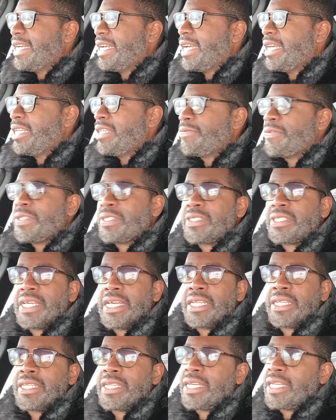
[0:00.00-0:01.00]
And if it's,
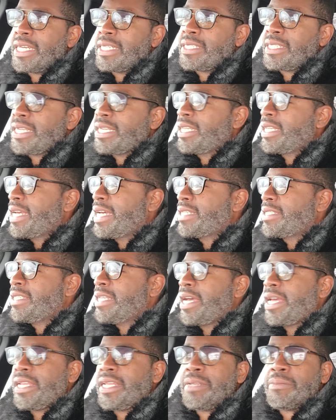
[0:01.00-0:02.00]
and I said it last
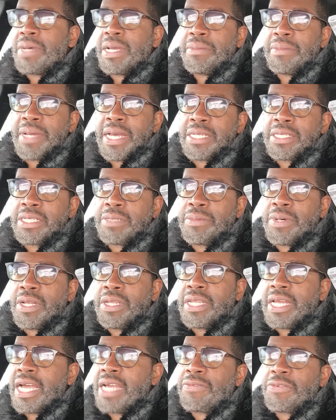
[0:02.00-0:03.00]
night in my basketball
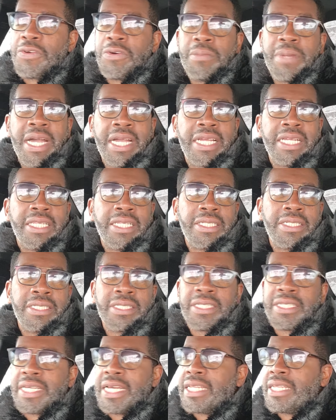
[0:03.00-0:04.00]
live, go back and listen
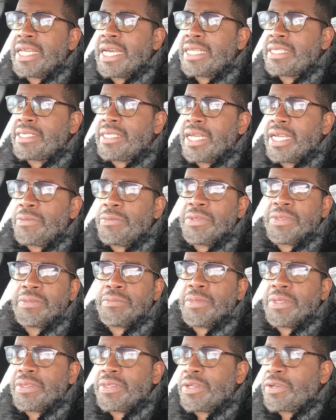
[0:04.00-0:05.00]
to that last night
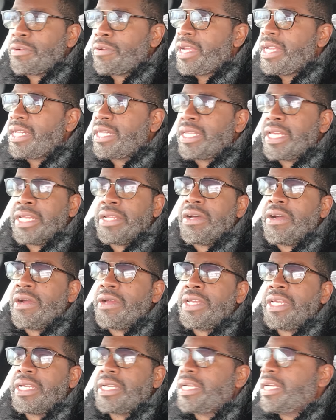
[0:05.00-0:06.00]
with the great Glenn
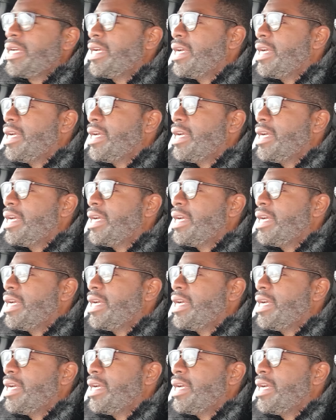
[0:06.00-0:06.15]
Harding